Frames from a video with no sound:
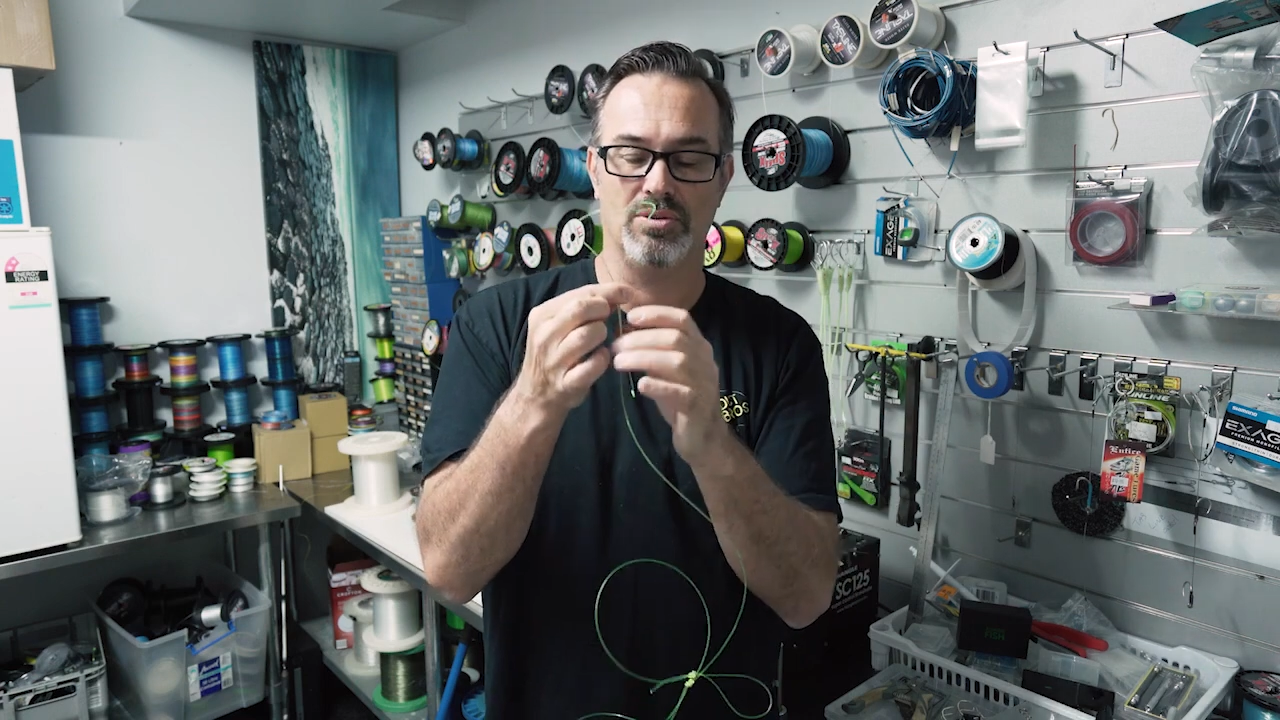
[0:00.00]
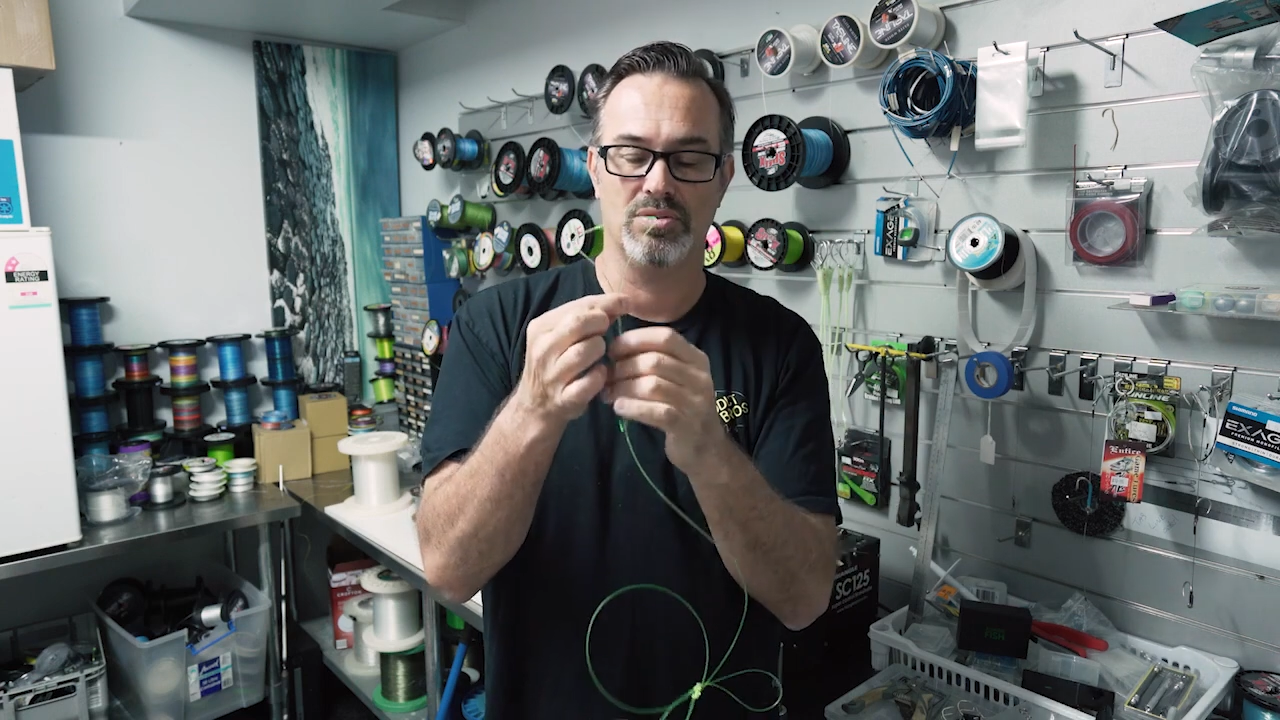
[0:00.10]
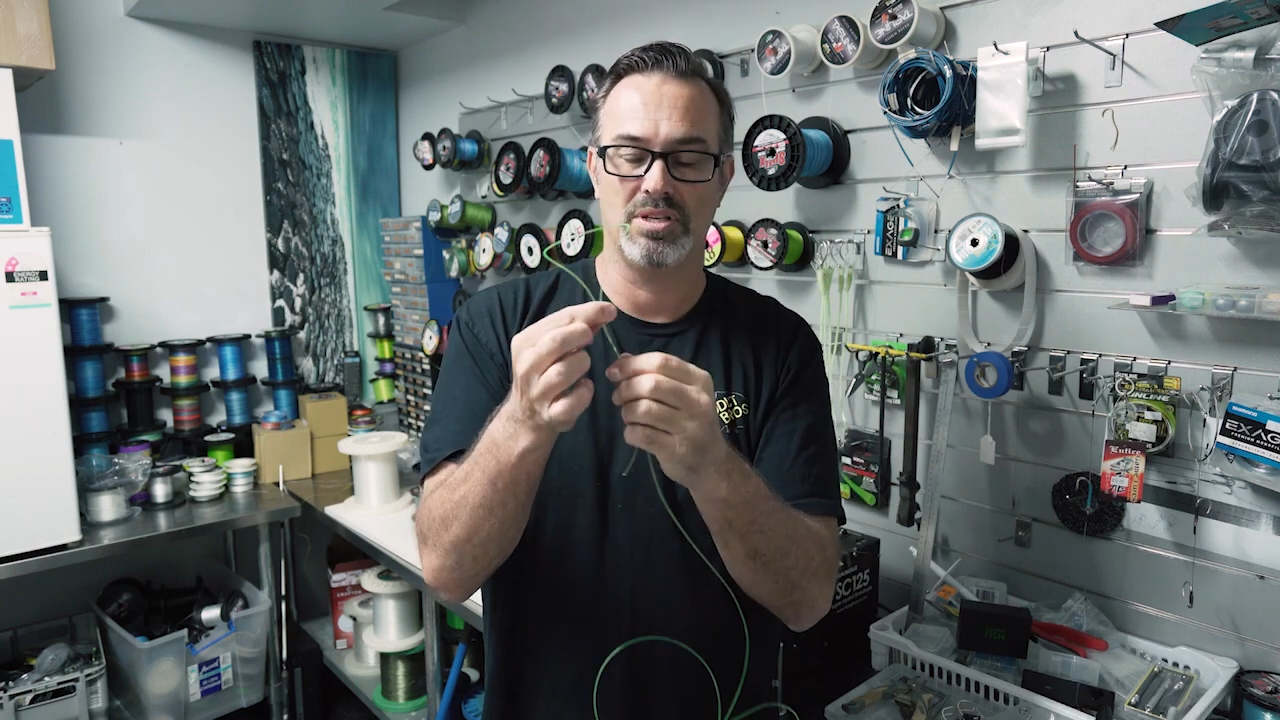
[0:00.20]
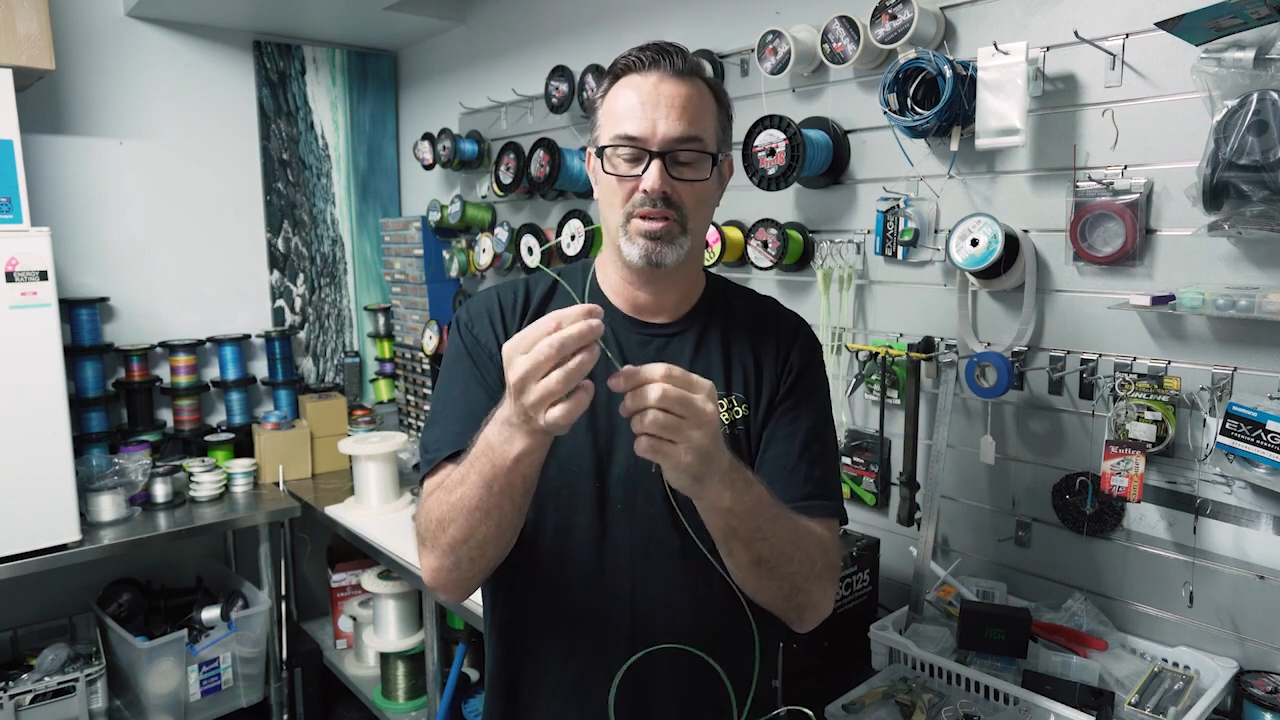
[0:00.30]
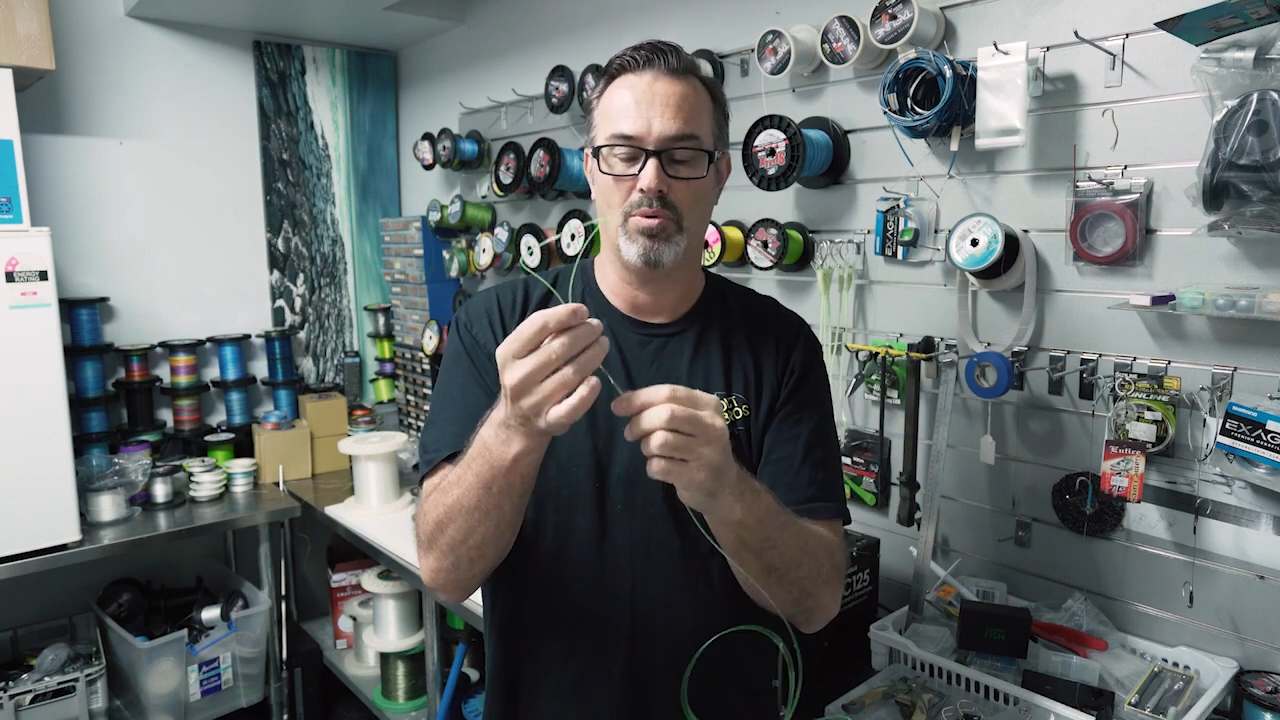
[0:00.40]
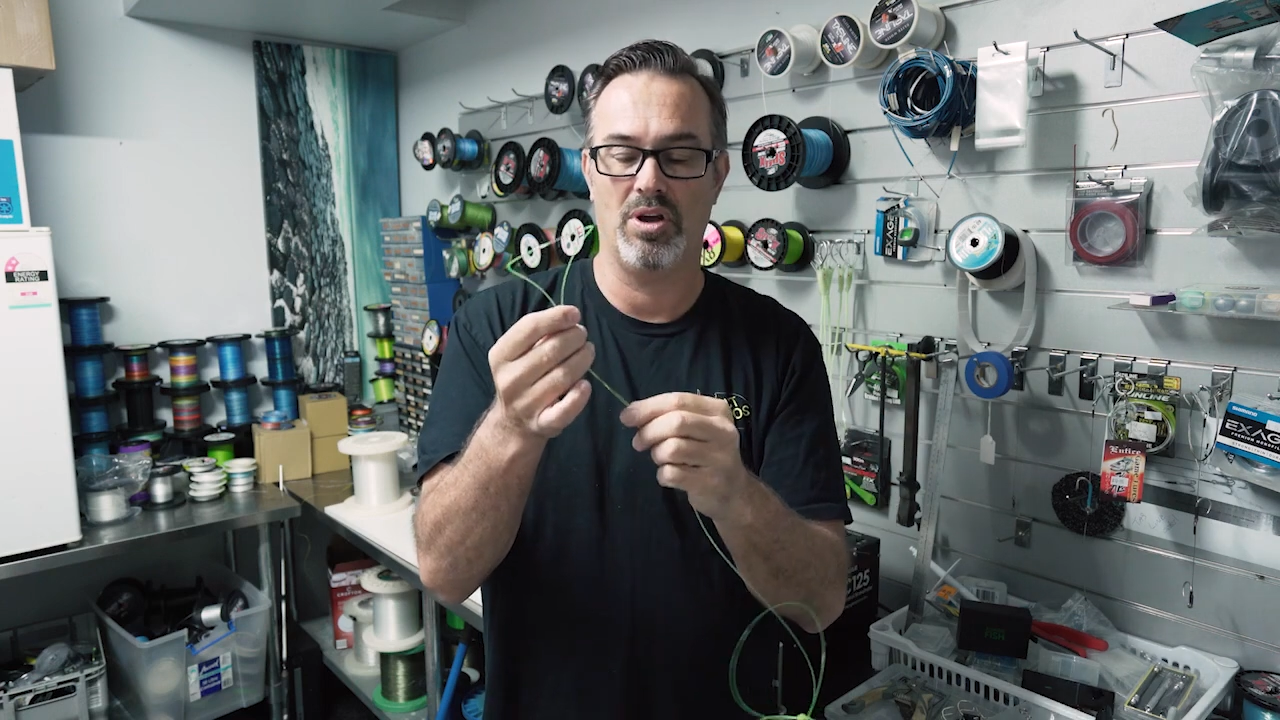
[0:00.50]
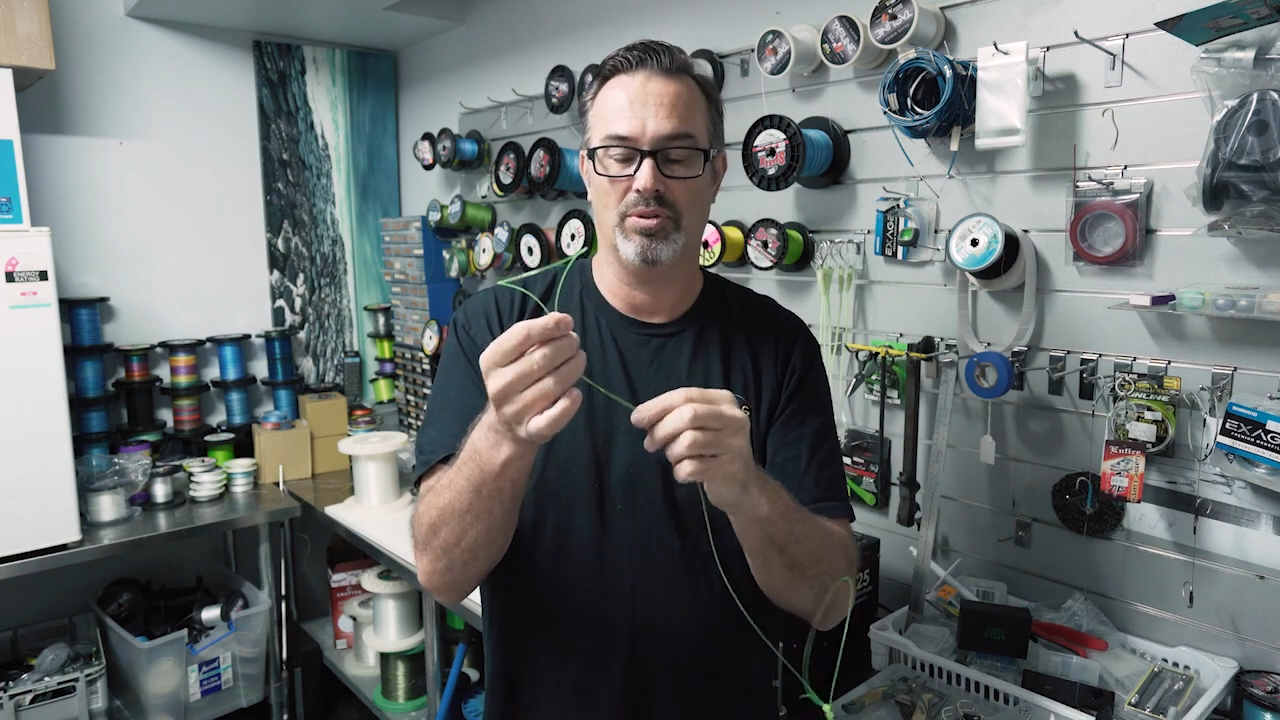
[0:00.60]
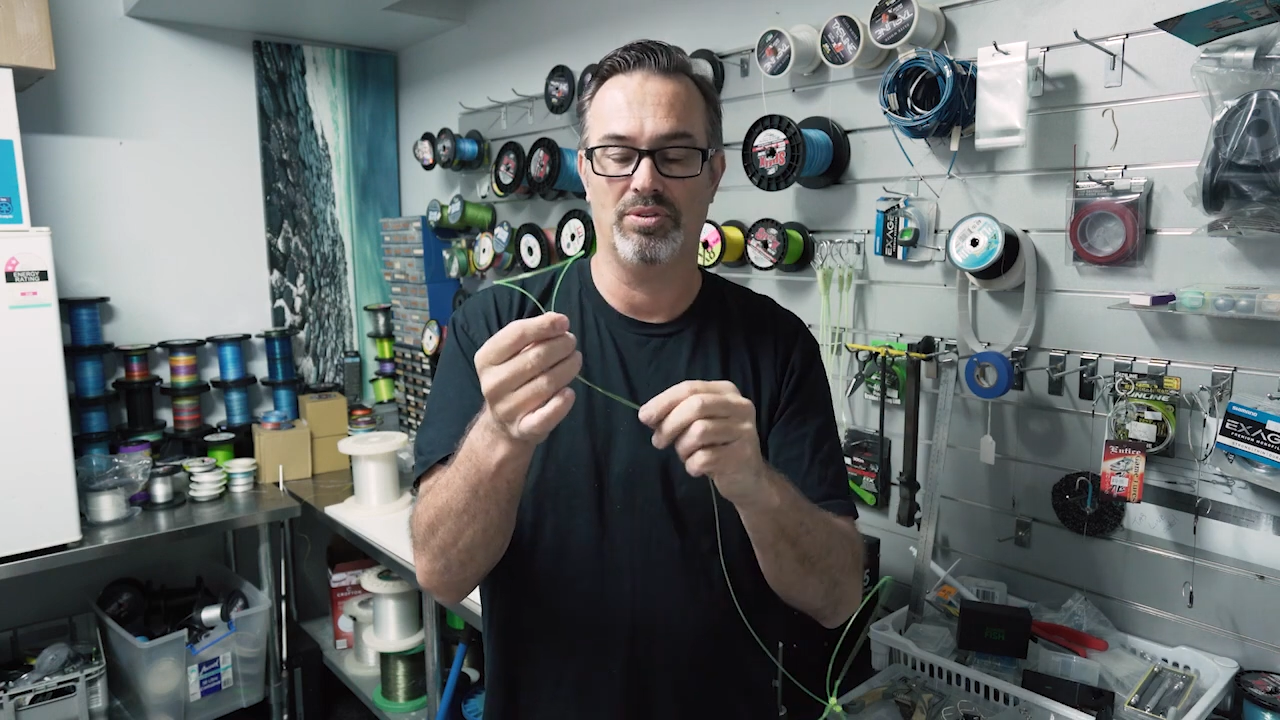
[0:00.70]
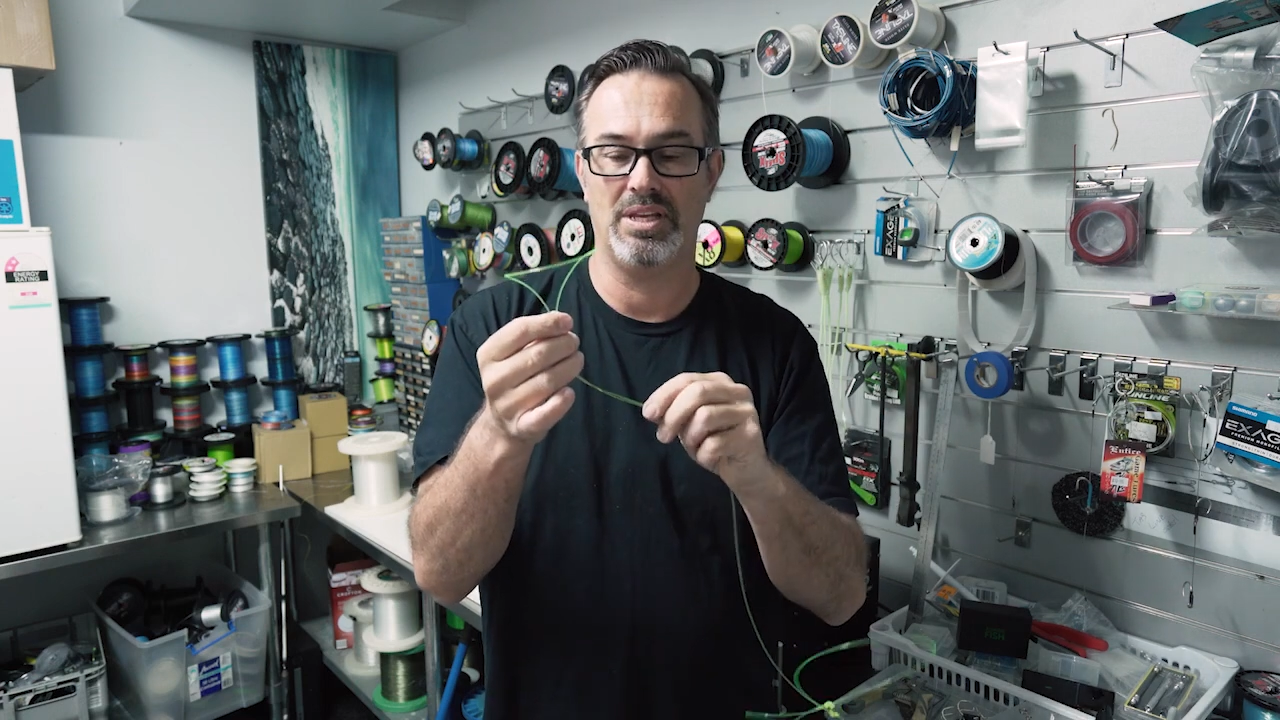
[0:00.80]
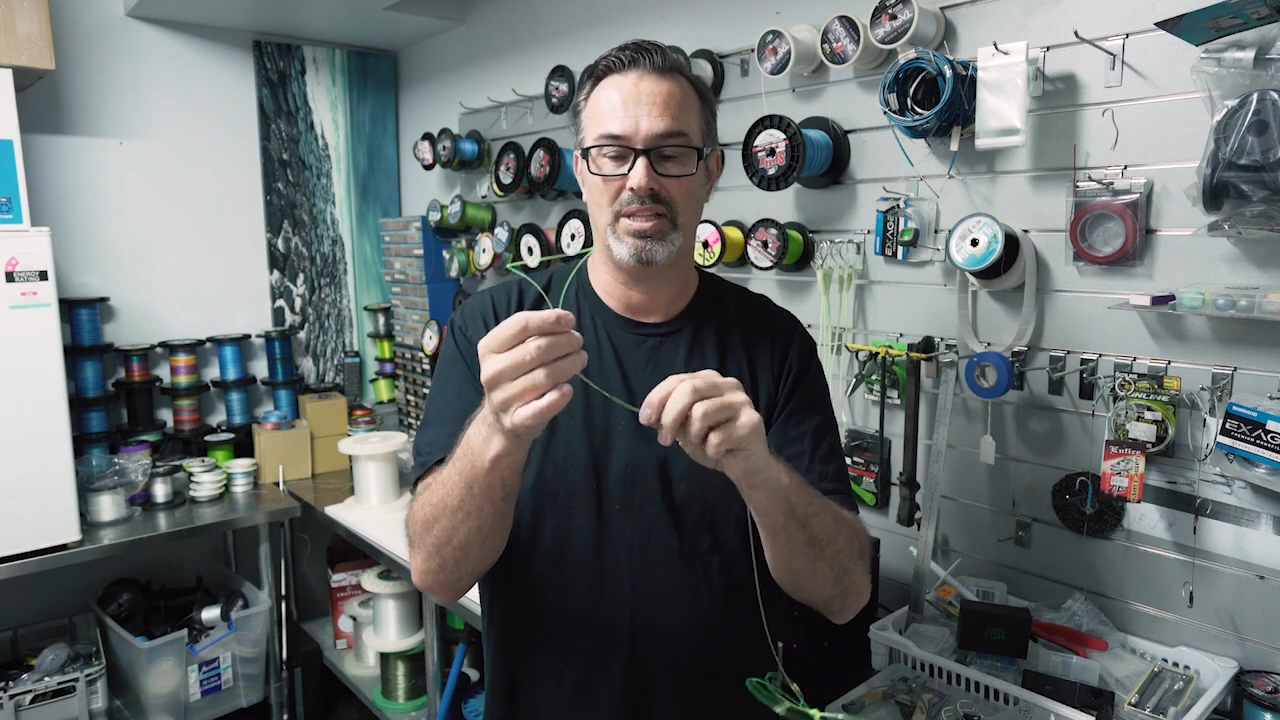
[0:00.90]
you'll see why
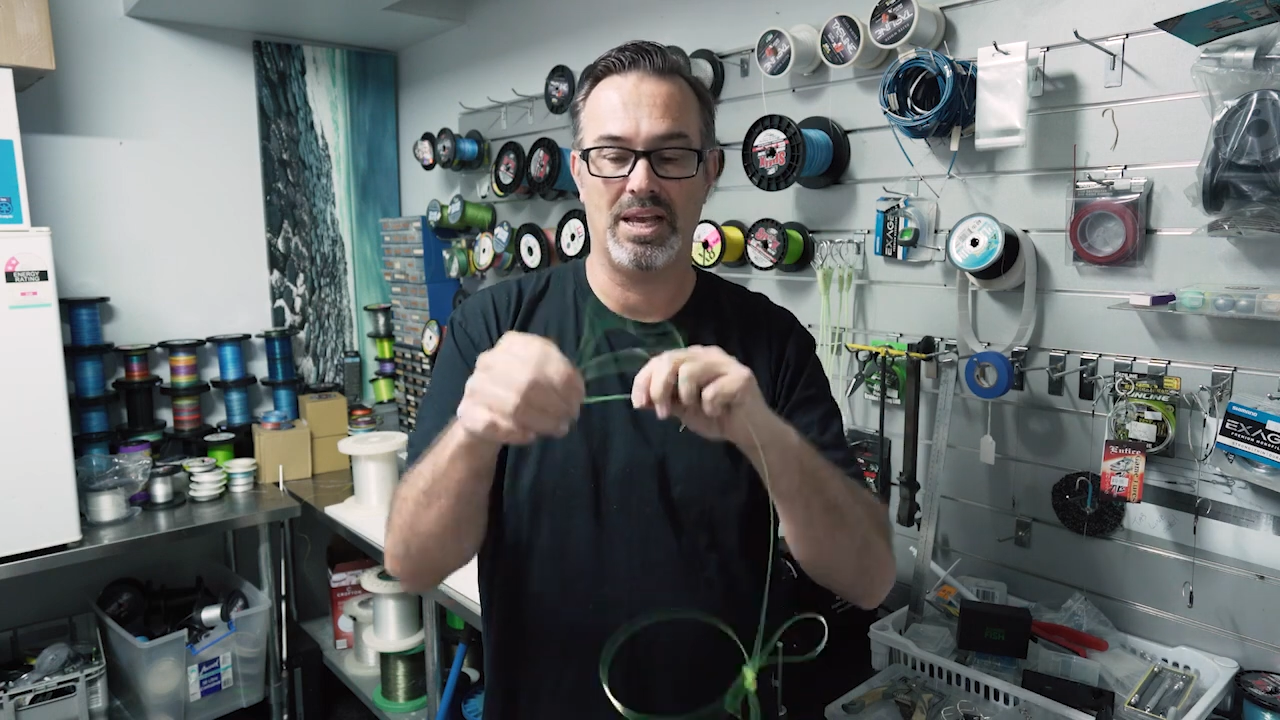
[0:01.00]
you'll need